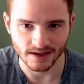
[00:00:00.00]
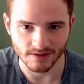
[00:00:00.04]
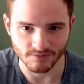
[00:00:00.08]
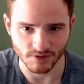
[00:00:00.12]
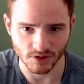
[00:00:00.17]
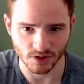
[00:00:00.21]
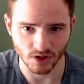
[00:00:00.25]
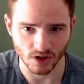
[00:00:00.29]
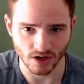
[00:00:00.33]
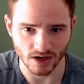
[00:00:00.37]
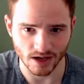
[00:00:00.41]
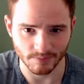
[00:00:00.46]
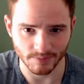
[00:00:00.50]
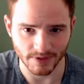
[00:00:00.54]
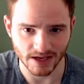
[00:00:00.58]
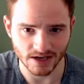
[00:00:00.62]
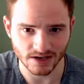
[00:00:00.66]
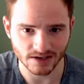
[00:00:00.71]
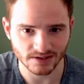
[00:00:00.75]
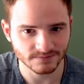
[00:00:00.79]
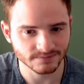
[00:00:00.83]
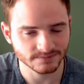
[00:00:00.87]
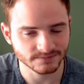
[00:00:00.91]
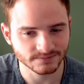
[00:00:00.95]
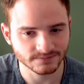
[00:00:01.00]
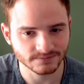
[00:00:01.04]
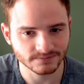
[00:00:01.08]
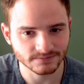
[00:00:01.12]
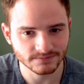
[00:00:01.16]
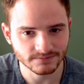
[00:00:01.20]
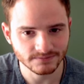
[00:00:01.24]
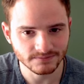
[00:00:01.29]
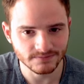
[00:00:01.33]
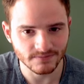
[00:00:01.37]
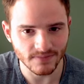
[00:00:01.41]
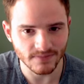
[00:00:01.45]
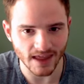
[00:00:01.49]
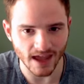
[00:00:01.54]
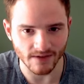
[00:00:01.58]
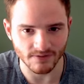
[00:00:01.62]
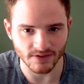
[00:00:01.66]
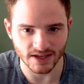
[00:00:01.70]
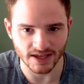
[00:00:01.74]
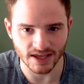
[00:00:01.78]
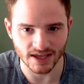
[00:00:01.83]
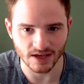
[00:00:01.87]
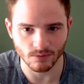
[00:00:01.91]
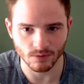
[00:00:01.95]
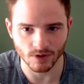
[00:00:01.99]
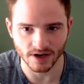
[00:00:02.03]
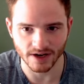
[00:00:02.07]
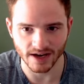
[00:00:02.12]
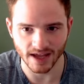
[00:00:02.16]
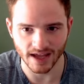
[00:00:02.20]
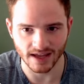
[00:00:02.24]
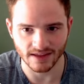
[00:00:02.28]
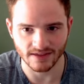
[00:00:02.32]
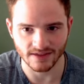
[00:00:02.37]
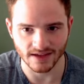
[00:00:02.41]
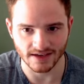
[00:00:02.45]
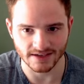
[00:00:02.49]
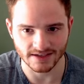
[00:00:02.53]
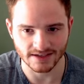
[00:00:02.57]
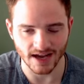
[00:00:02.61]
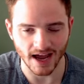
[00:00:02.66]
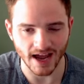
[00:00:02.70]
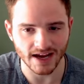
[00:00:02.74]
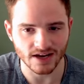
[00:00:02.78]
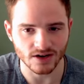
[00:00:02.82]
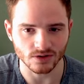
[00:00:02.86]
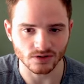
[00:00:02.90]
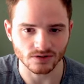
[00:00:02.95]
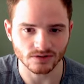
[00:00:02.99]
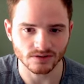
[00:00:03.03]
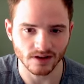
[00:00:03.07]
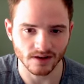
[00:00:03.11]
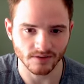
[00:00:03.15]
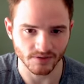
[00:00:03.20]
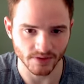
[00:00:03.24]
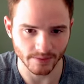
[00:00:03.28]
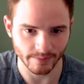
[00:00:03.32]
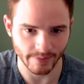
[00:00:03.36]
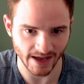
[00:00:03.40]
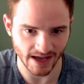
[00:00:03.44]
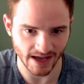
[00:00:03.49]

If we look up here, they have the keyword in the title of the